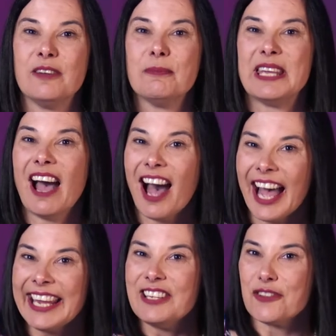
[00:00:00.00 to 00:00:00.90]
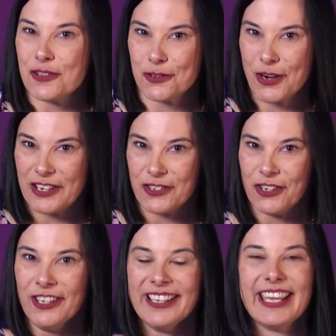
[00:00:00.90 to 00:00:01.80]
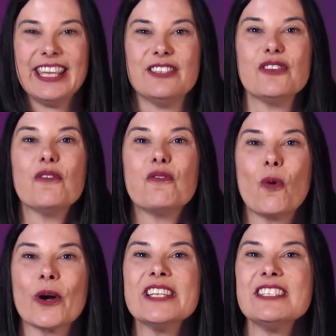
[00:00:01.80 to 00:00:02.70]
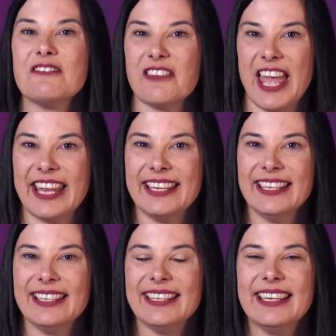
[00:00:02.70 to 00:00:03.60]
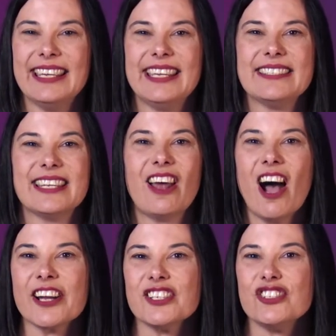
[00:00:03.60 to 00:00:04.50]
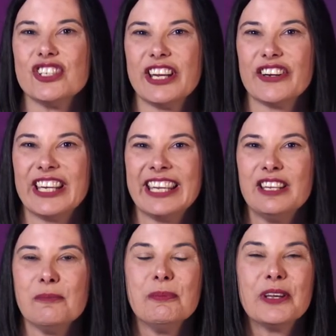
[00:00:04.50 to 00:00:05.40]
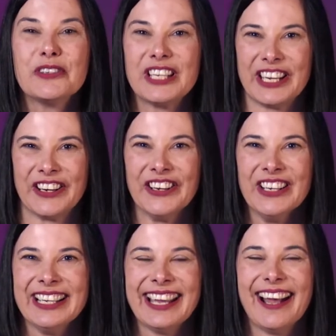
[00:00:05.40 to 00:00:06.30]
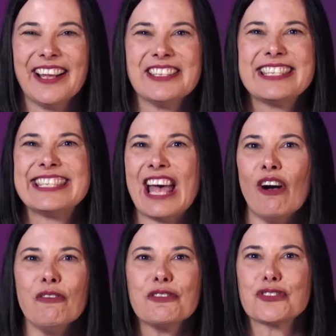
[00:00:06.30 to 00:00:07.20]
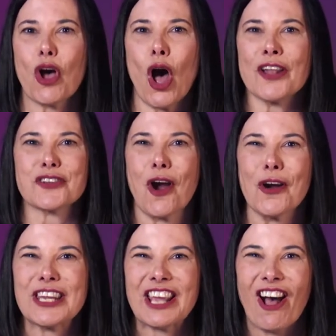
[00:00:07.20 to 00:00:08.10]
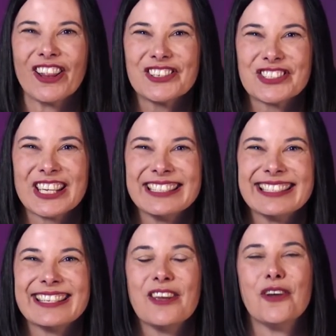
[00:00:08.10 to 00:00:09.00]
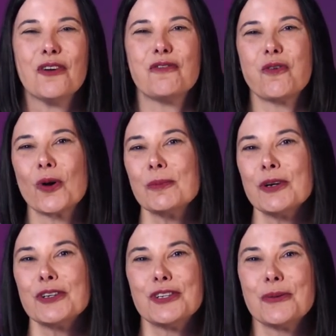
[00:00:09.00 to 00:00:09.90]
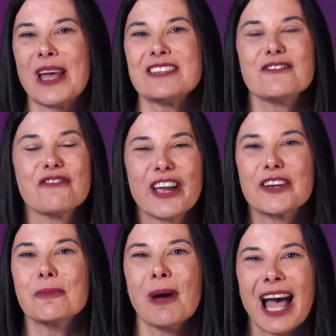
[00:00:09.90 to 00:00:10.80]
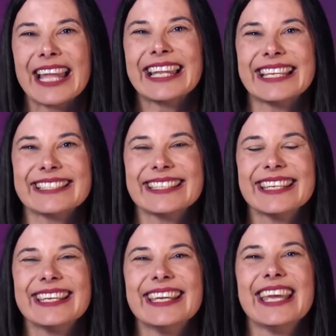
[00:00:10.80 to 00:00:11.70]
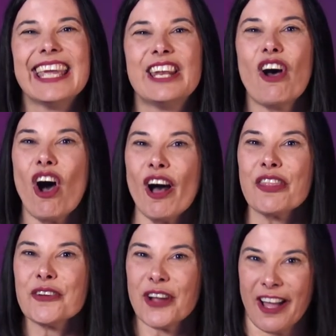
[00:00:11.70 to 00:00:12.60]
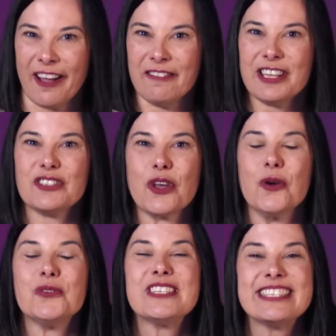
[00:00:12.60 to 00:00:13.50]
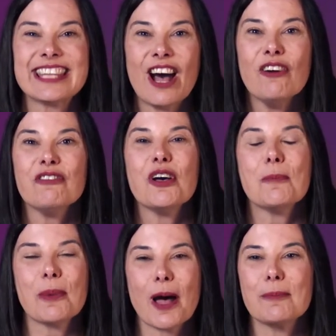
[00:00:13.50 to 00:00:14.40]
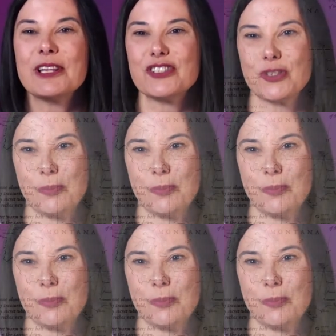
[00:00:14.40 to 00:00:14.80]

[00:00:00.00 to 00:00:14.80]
behind the treasure is Forrest Fenn. He's an octogenarian millionaire, a self taught archaeologist former U.S. fighter pilot, and author of his own self published